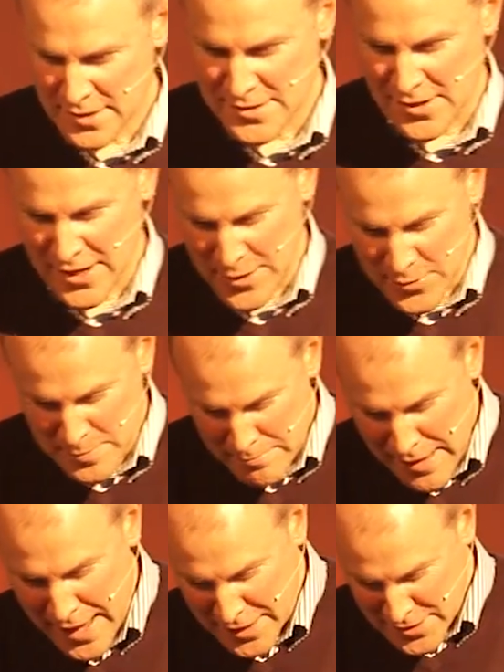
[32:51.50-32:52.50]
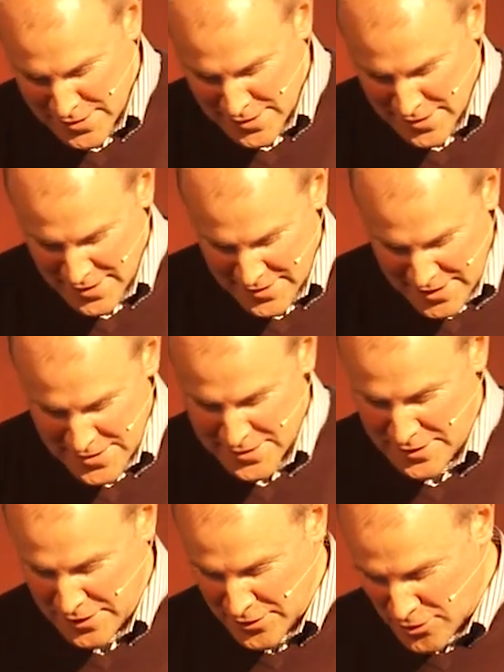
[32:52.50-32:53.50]
so he was met, this
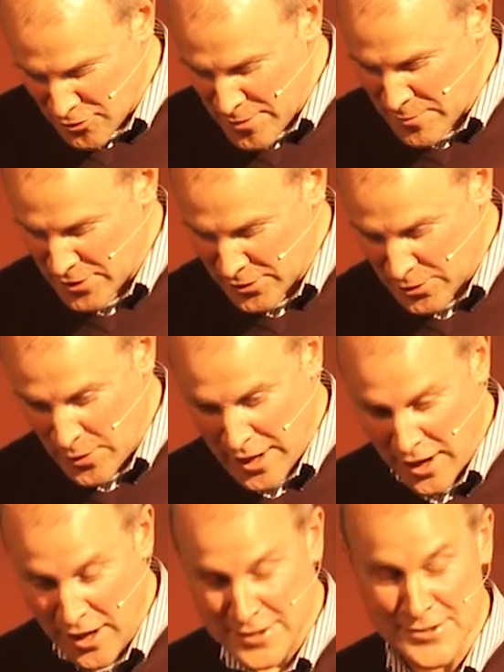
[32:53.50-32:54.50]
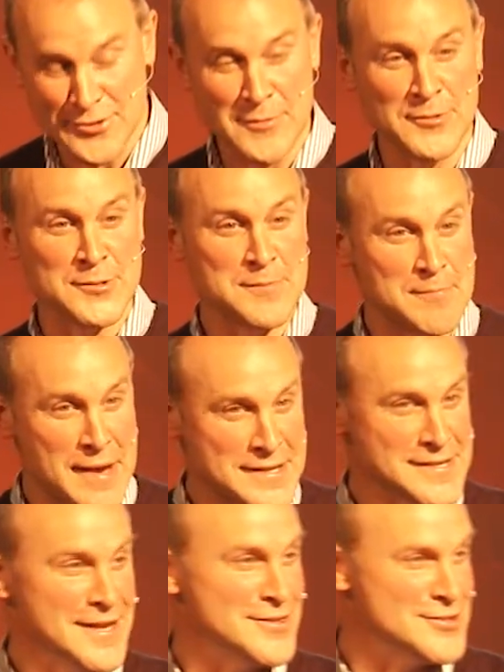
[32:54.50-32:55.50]
kind of criminal, quite hardened criminal, was
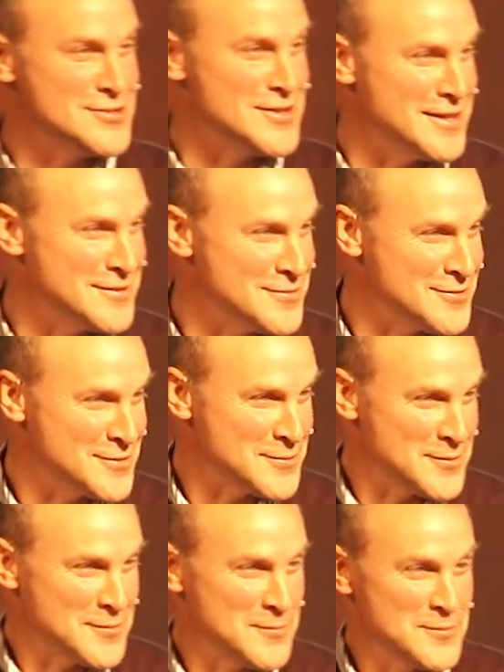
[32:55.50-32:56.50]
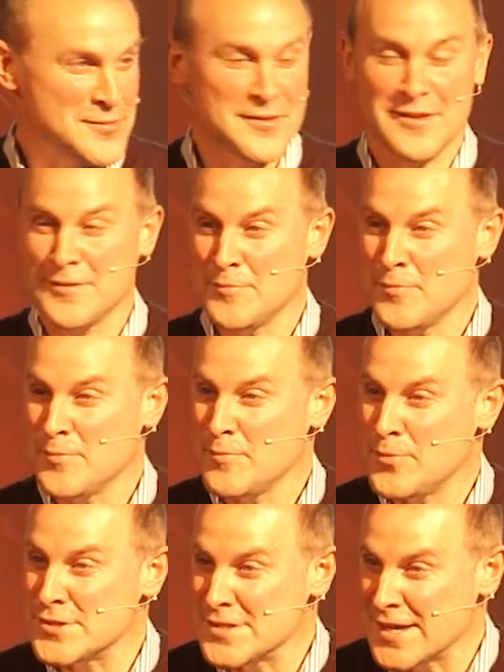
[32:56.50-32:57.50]
met at the
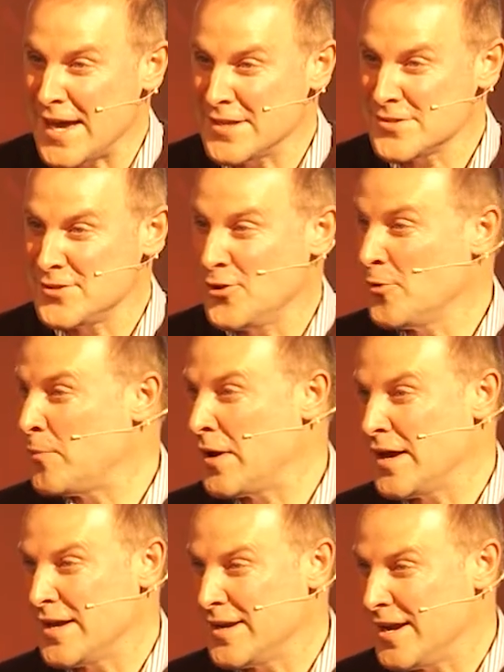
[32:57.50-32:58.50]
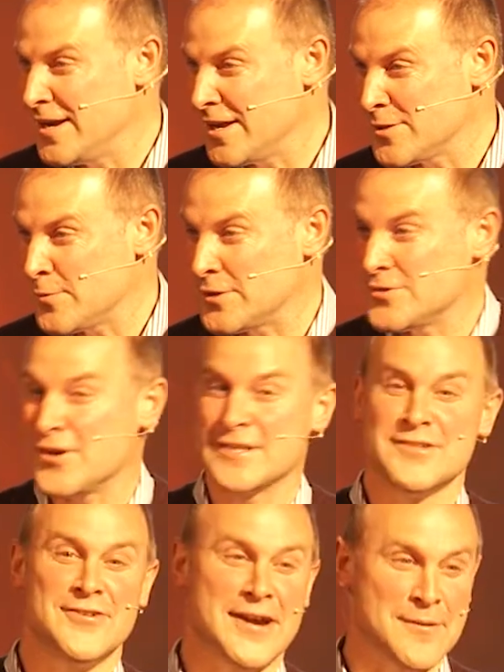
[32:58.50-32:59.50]
prison gates, not by another one trying
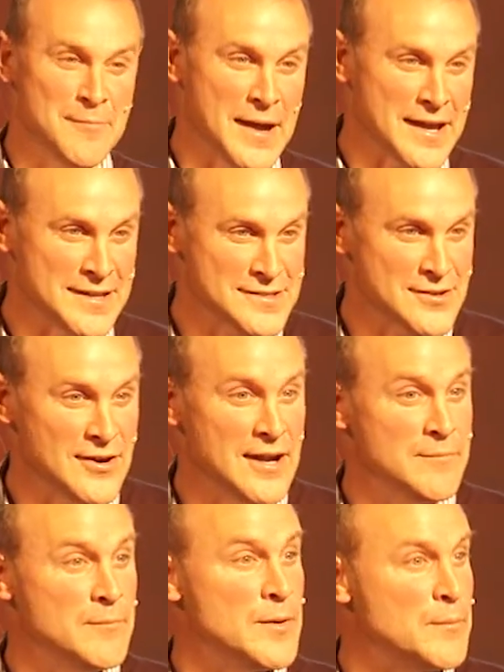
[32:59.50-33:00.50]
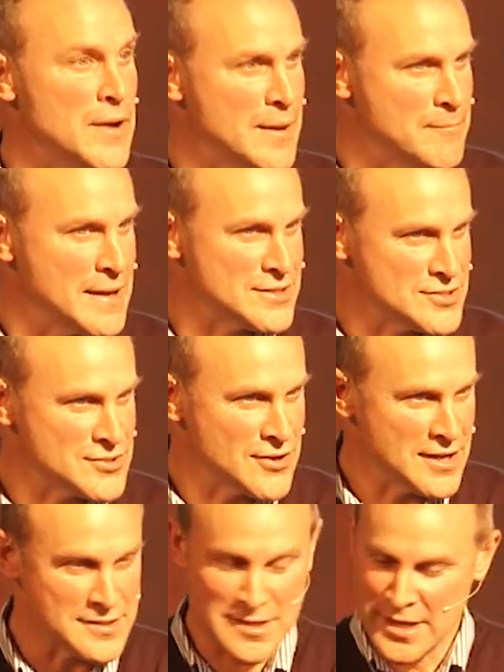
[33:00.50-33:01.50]
to drag him back into crime, but by a
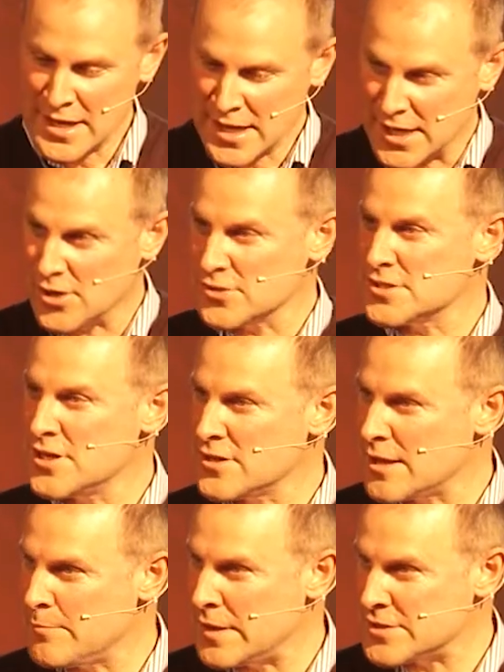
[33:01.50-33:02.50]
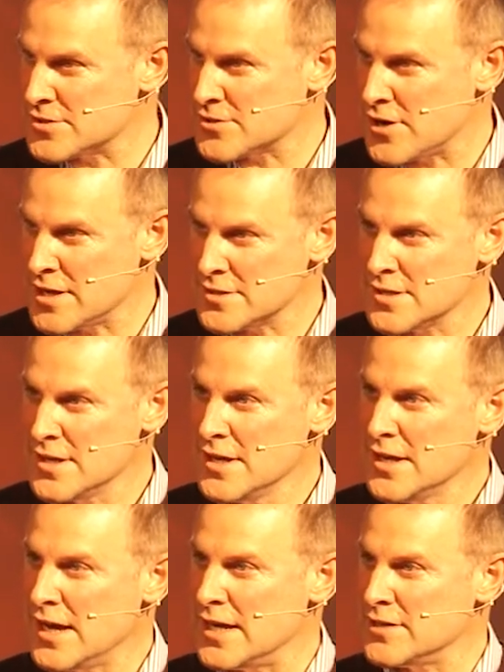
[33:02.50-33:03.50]
magistrate. He got to know that magistrate
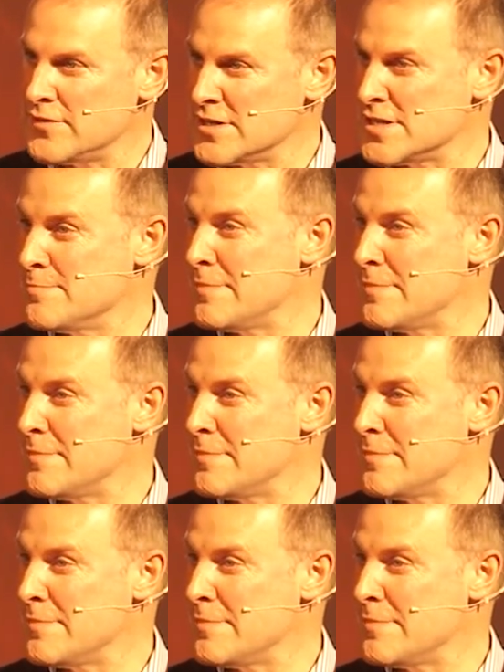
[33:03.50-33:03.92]
and eventually